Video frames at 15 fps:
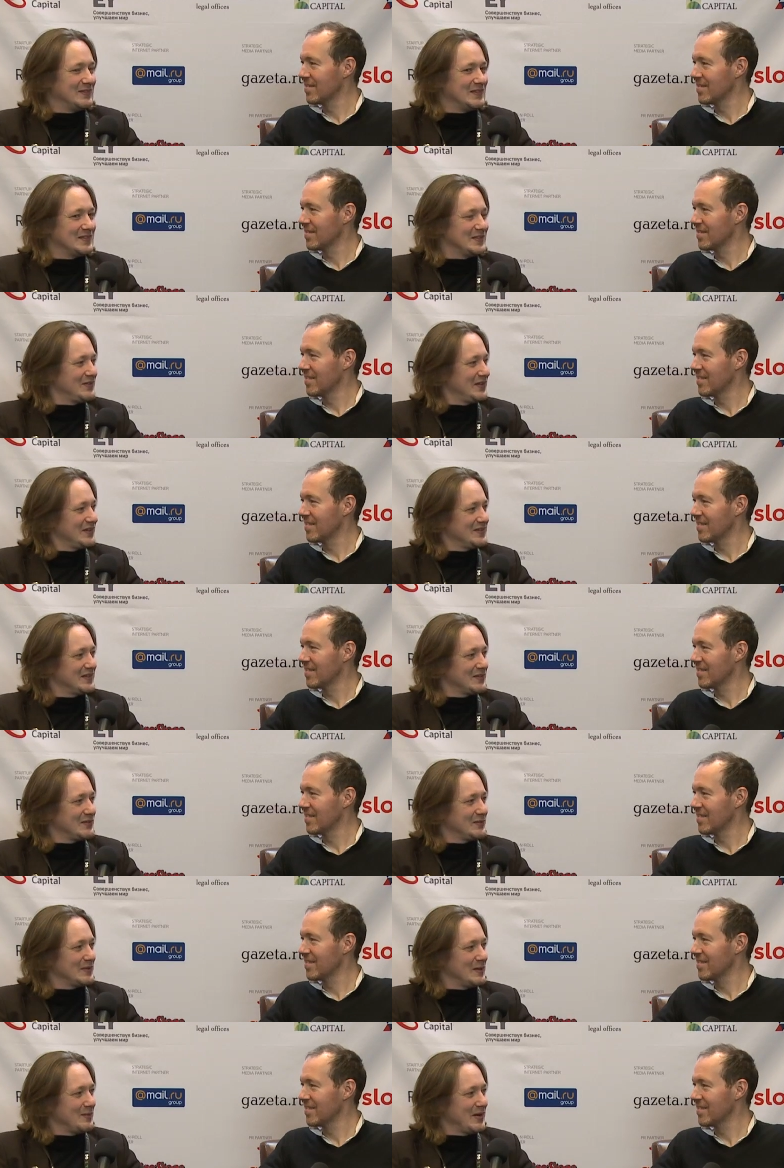Speaker 1: Is that, is
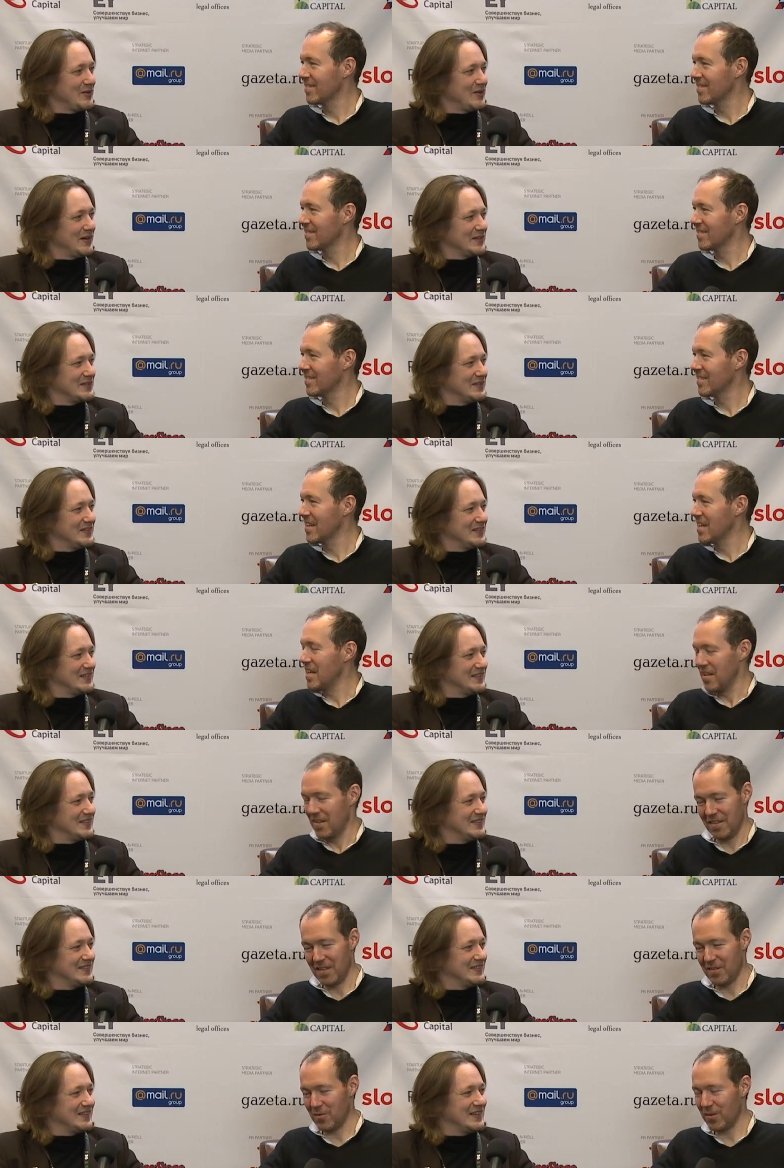that am I correct?
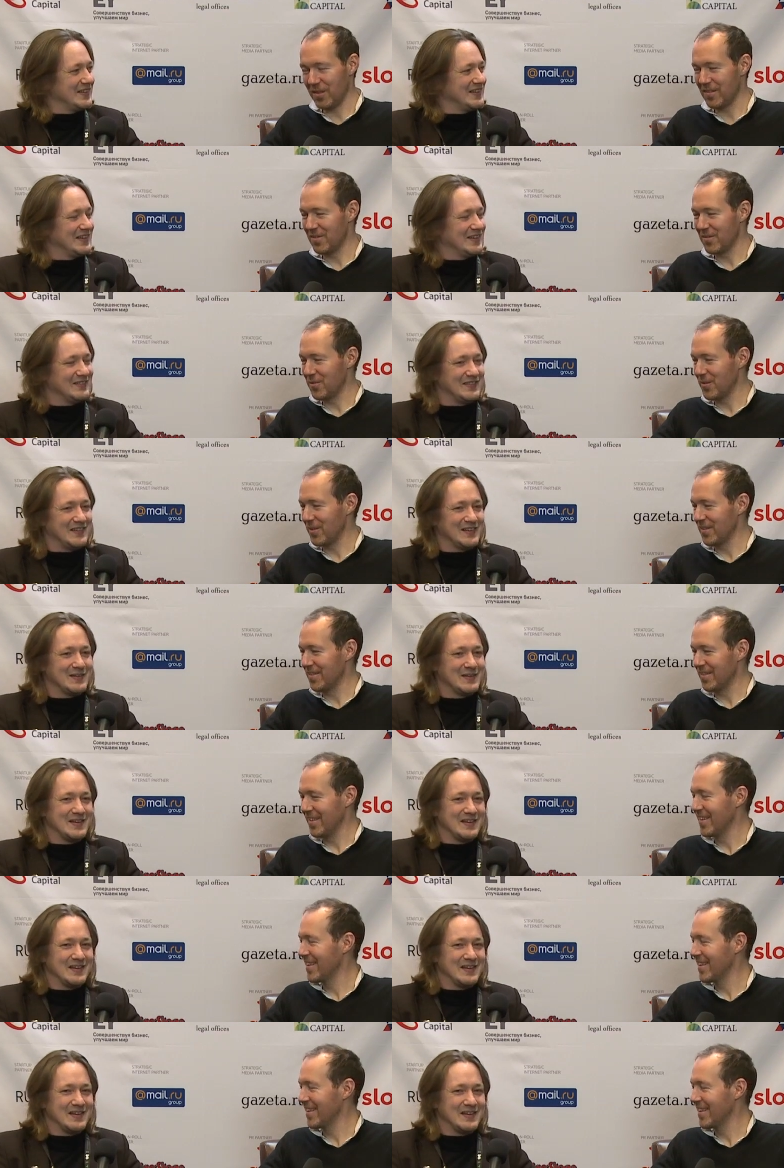That's right. That's right. right?